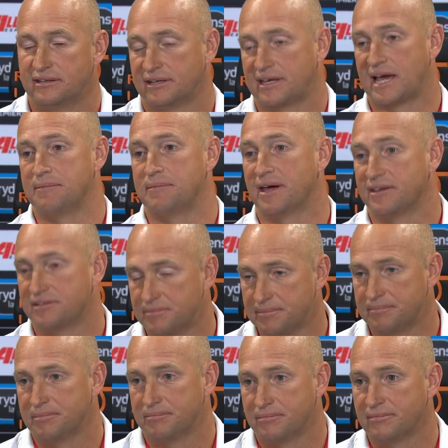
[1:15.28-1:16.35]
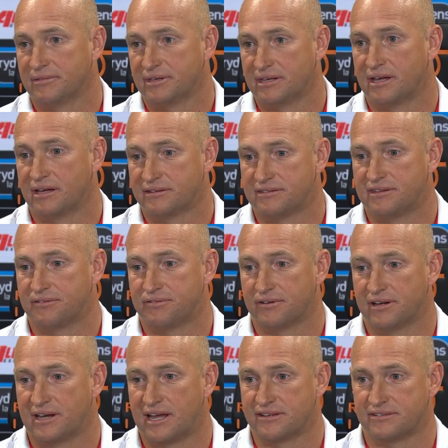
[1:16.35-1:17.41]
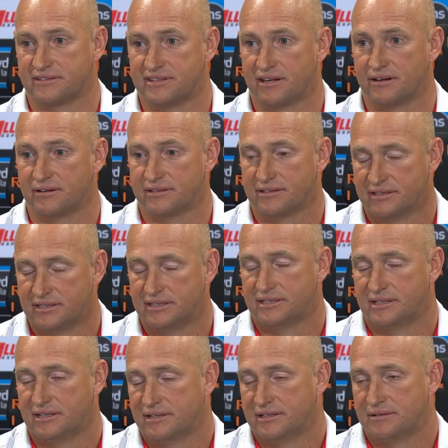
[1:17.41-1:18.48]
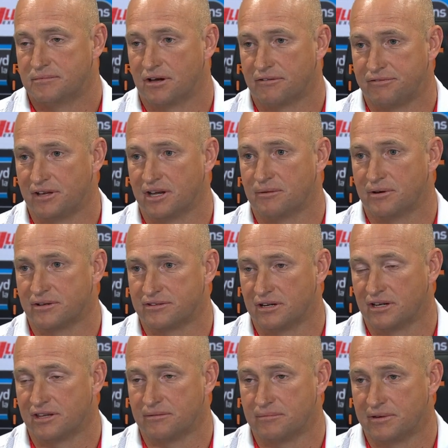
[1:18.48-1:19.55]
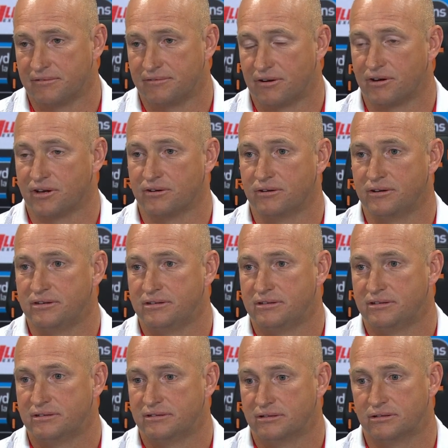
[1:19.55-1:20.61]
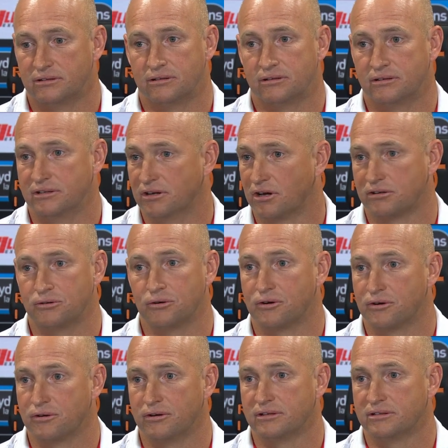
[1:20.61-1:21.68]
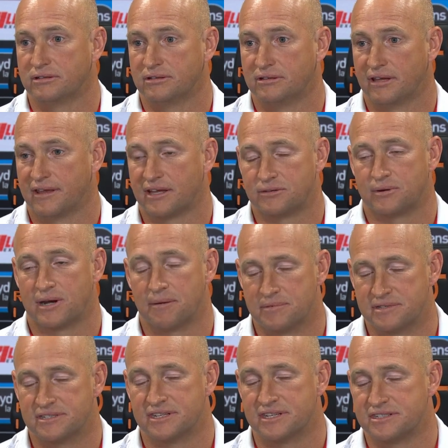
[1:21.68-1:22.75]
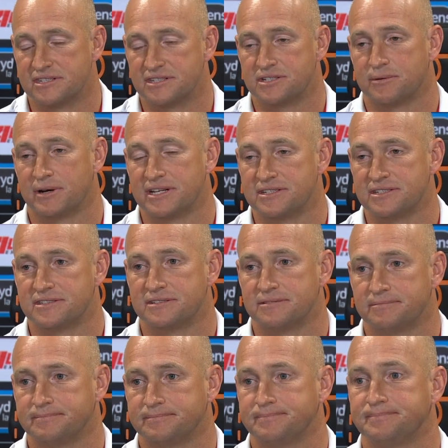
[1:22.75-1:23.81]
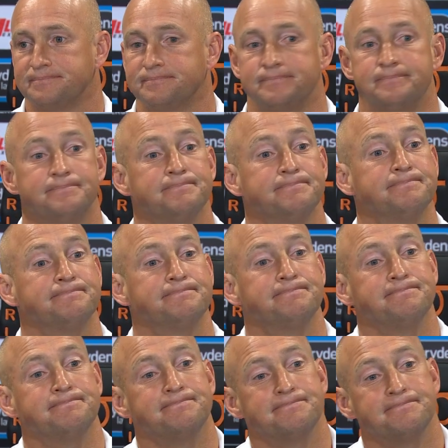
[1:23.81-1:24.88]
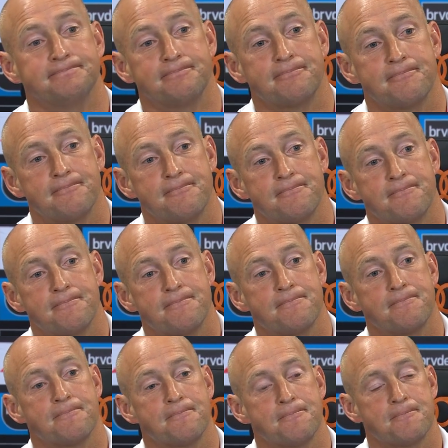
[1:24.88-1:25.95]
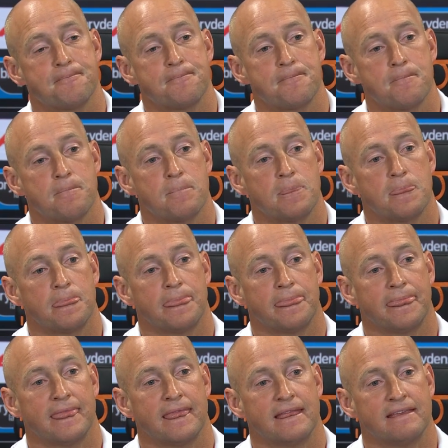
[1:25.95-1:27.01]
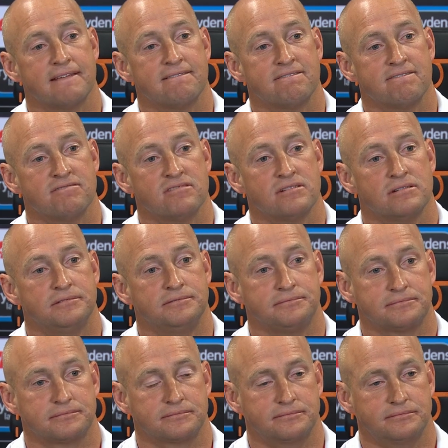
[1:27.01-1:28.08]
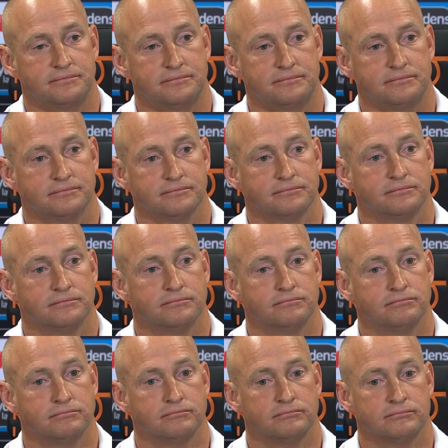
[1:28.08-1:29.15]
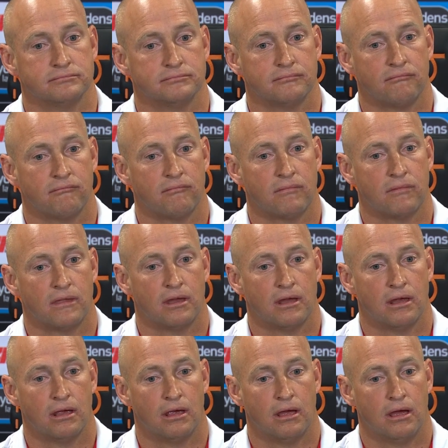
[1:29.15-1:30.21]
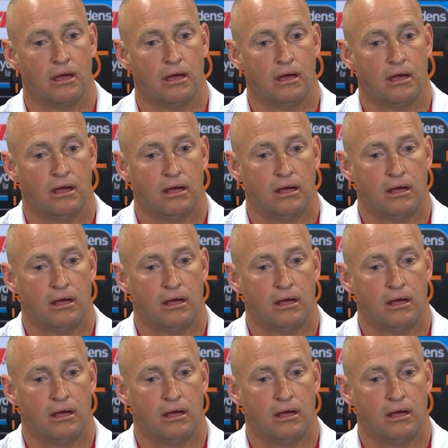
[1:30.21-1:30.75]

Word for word: game day is a bit, you know, it's different. As I said, I my feeling was it'll either be very good or not good at all, and that's what happens in these situations. Granny, I know you said on Wednesday that it wasn't going to be distraction for the boys, but in hindsight timing not, ideal